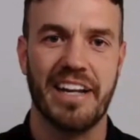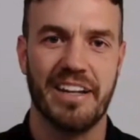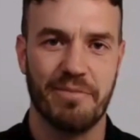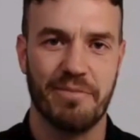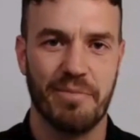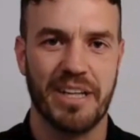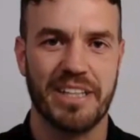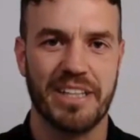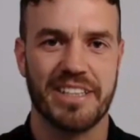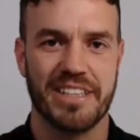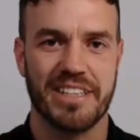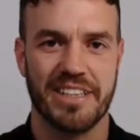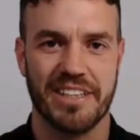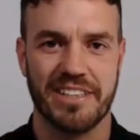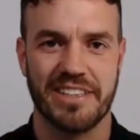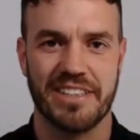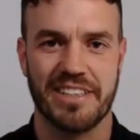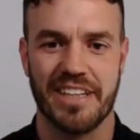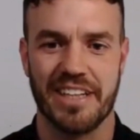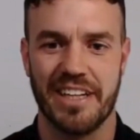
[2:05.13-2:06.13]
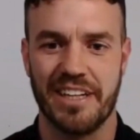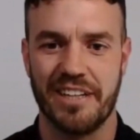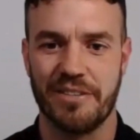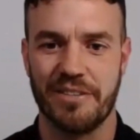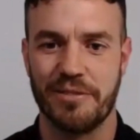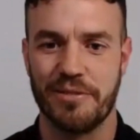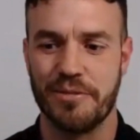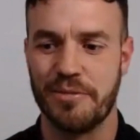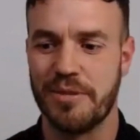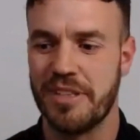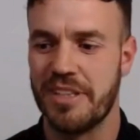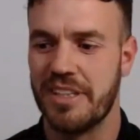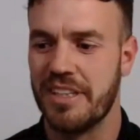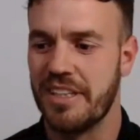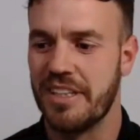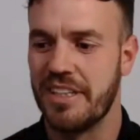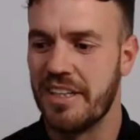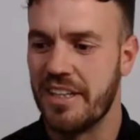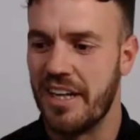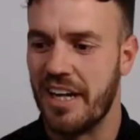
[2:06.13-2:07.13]
and musculoskeletal
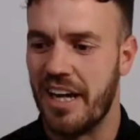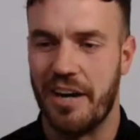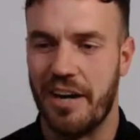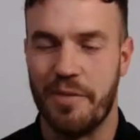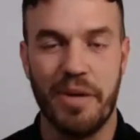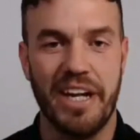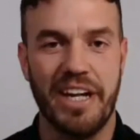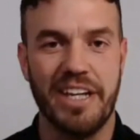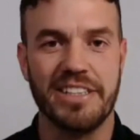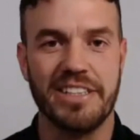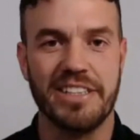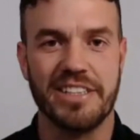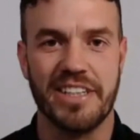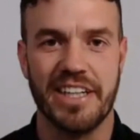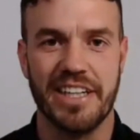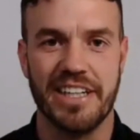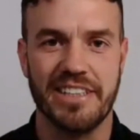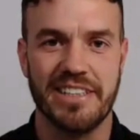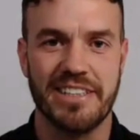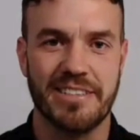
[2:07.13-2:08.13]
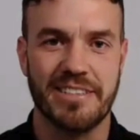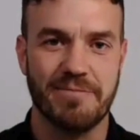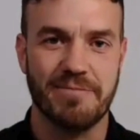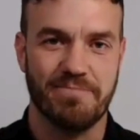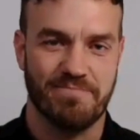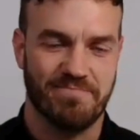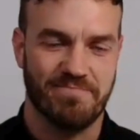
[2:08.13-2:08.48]
injuries,